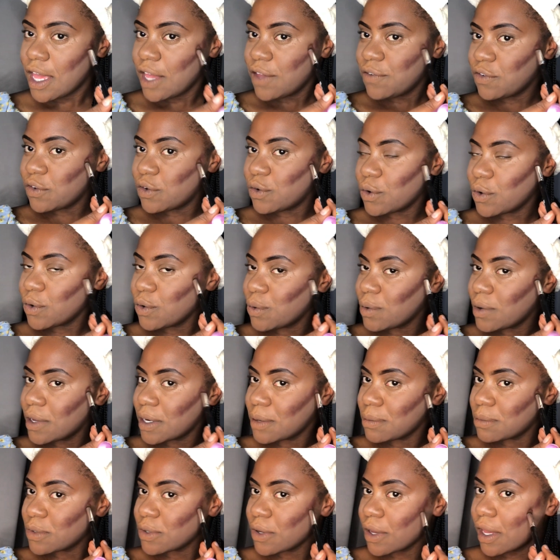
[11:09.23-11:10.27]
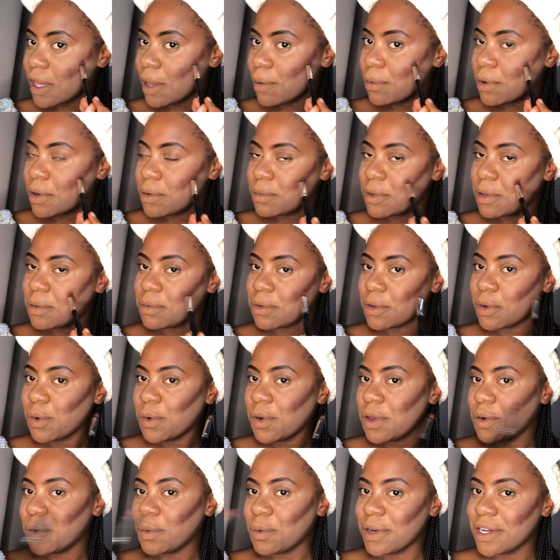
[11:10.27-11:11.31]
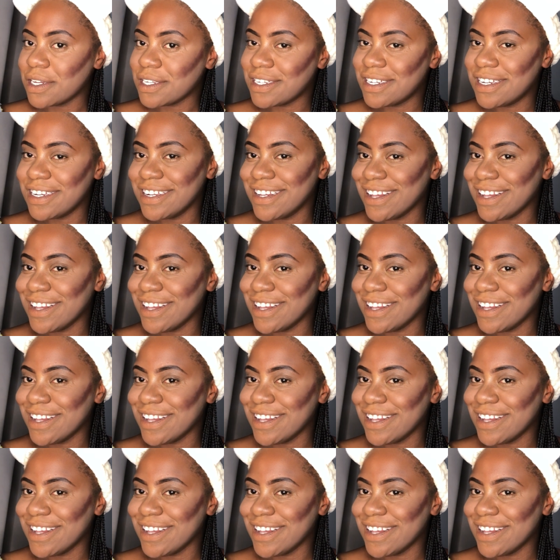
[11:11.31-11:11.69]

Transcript: If you don't know what I'm talking about, maybe go and watch